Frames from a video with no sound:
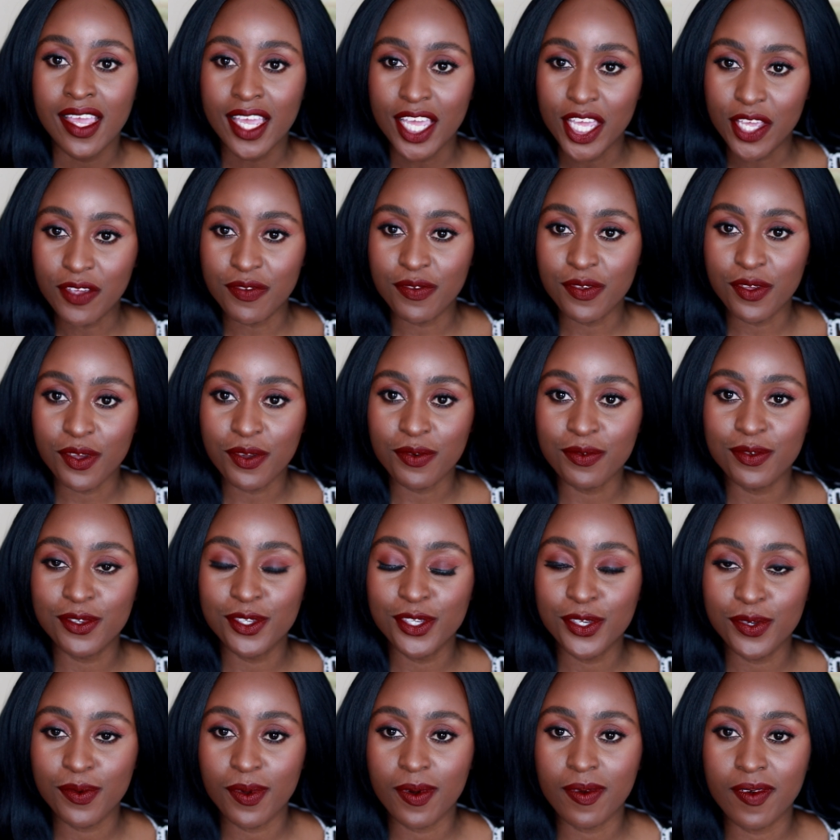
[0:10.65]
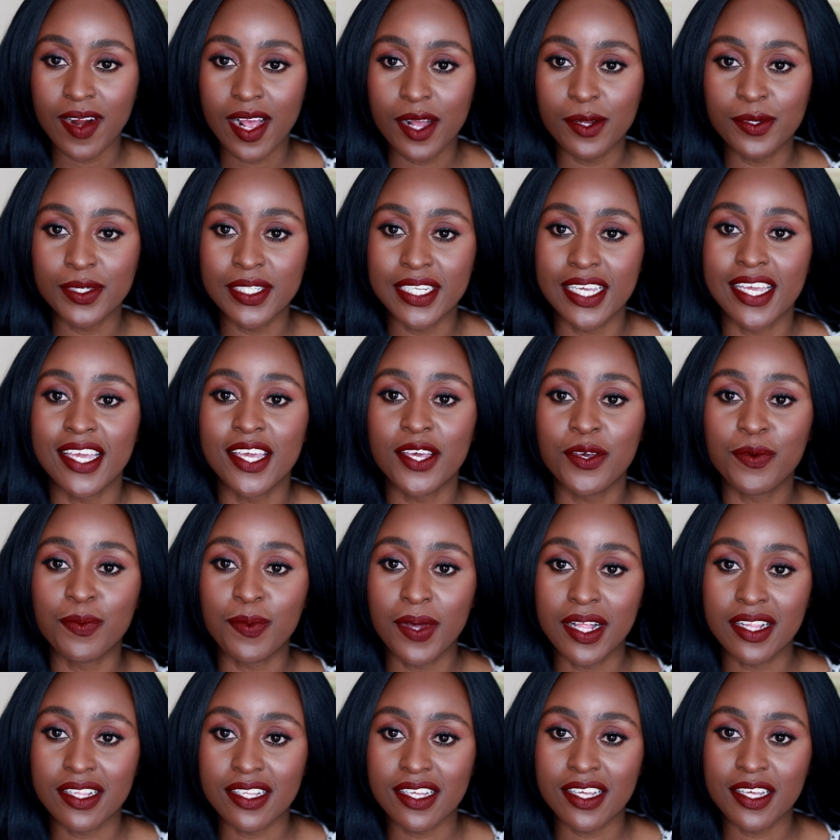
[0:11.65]
If you're new around here,
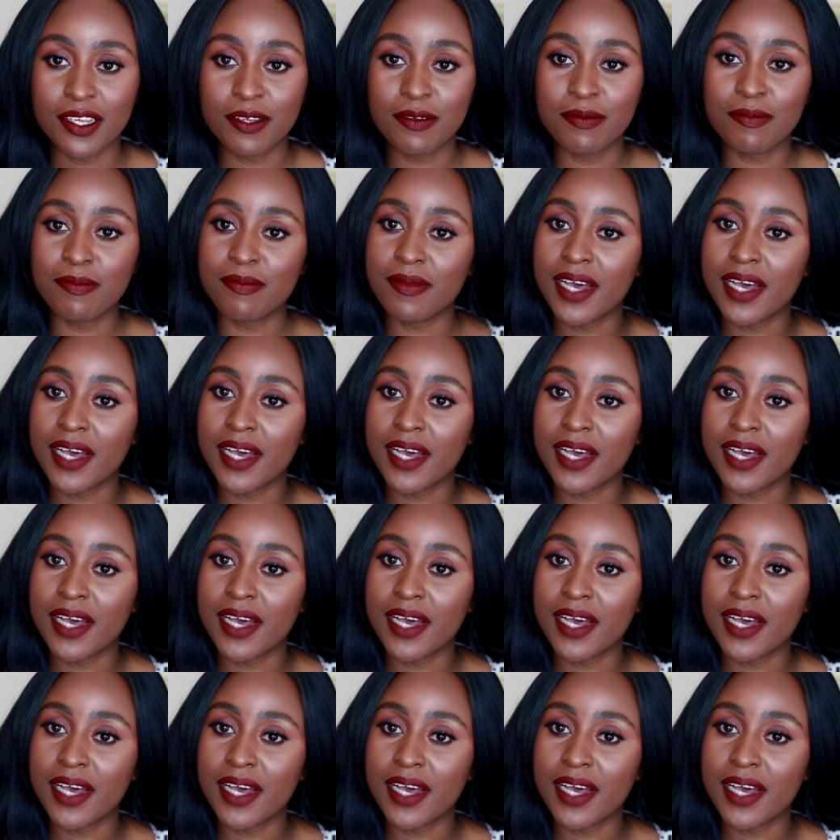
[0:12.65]
welcome.